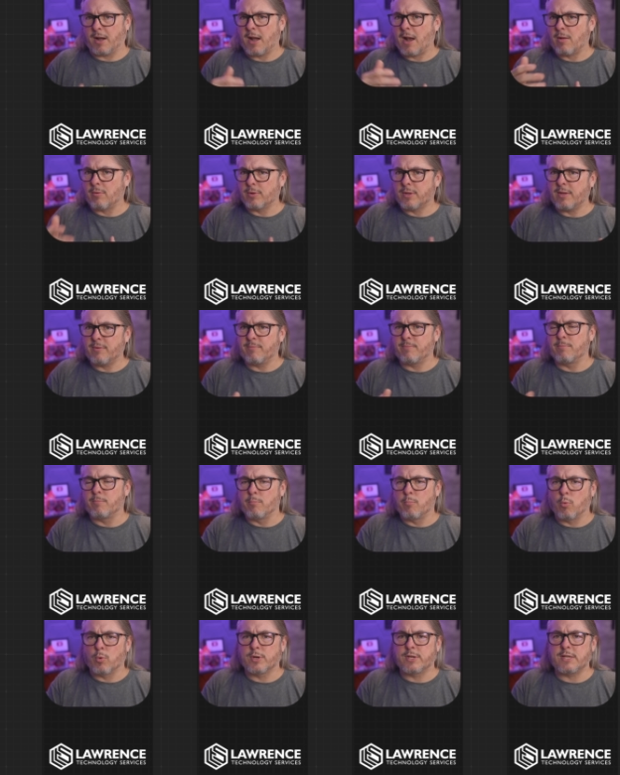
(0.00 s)
And I'll give
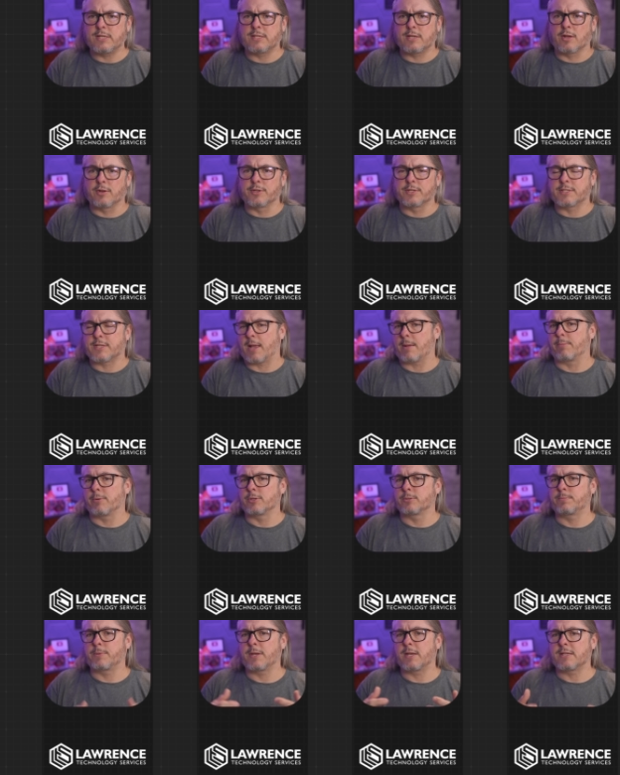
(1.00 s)
more detailed
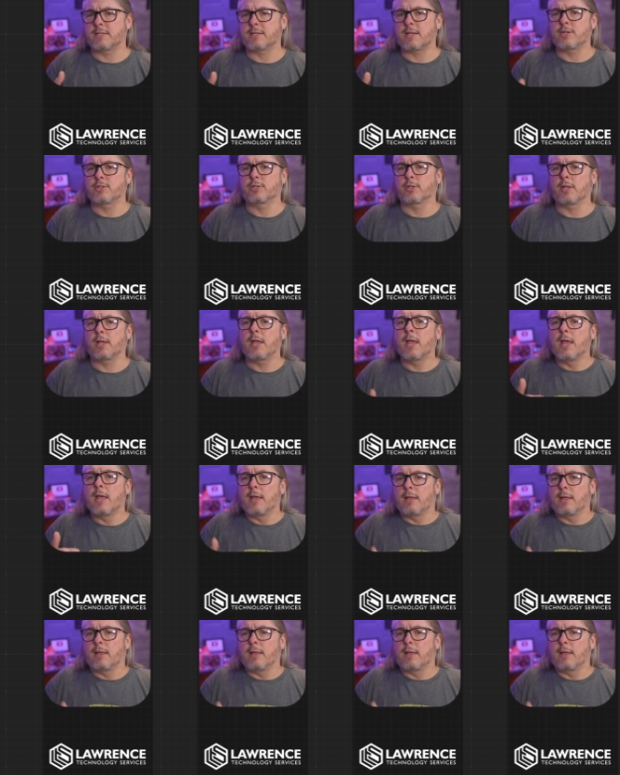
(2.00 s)
examples, but essentially